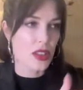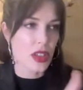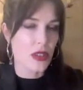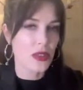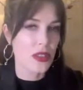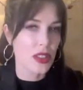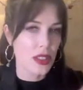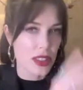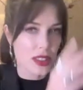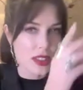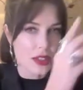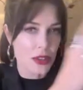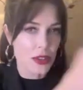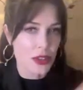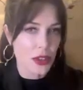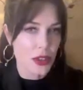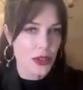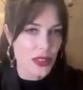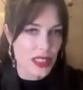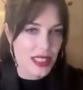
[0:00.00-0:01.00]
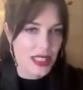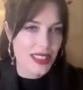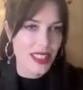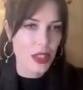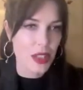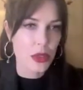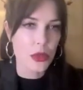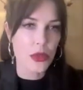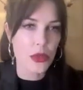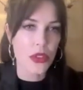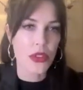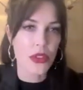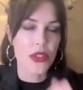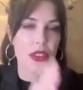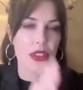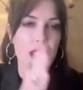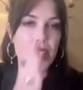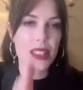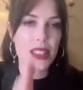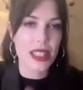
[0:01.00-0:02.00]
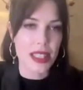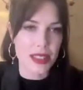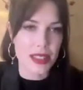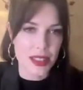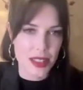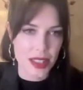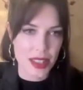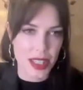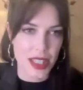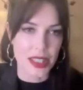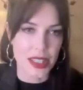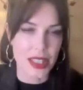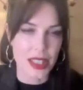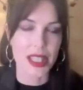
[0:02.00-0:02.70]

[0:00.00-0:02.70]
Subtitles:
often this sort of a single thing that's done,